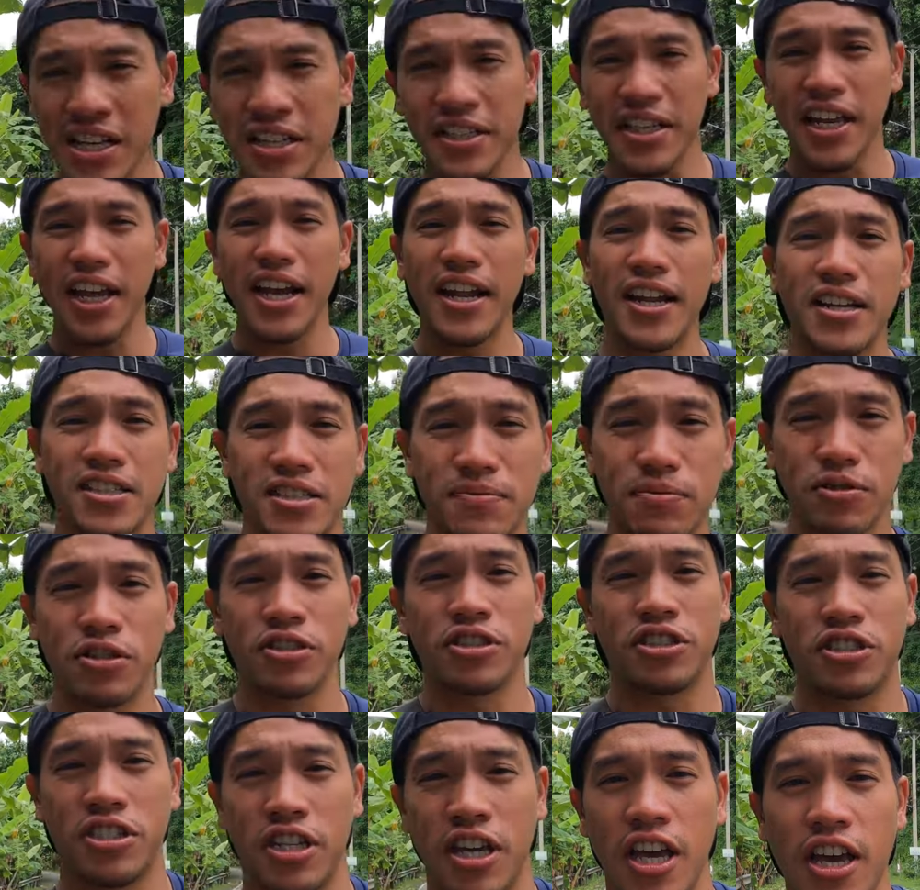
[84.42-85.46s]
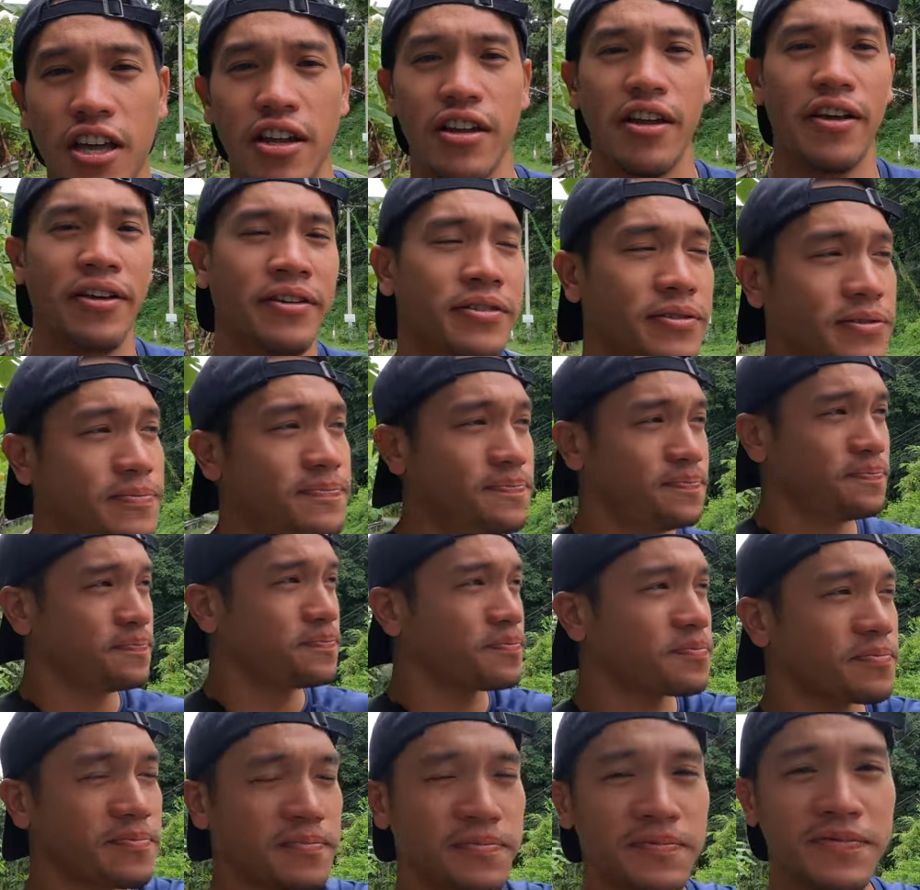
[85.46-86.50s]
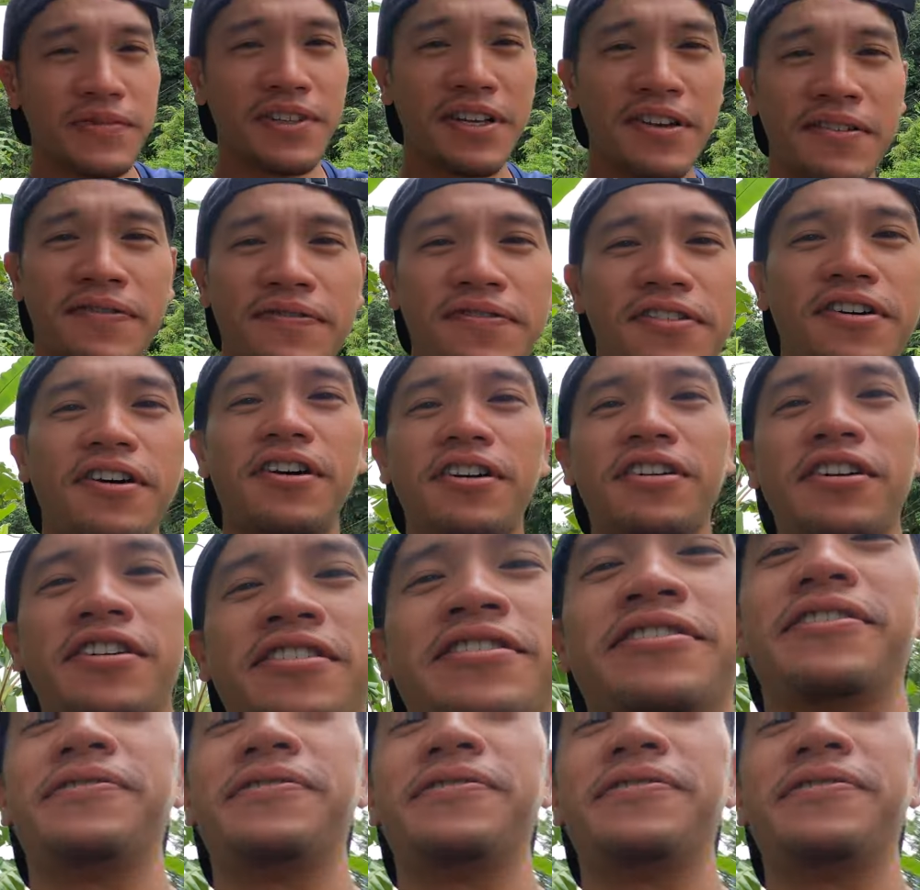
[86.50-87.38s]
Damn, that's some good shit. Fuck.